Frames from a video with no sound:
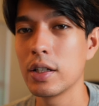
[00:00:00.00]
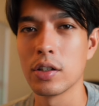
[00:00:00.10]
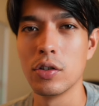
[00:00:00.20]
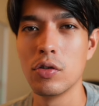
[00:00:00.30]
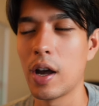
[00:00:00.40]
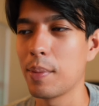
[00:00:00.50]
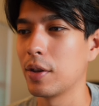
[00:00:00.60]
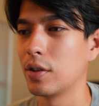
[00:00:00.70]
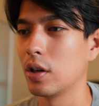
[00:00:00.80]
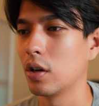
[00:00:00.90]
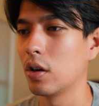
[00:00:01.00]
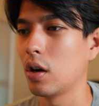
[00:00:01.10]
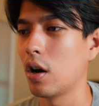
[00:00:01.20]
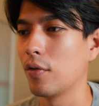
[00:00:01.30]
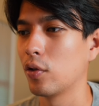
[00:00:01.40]
It's a new app that they're
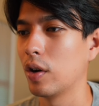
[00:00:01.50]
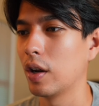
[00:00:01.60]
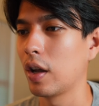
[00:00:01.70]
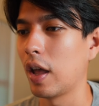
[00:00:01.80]
offering,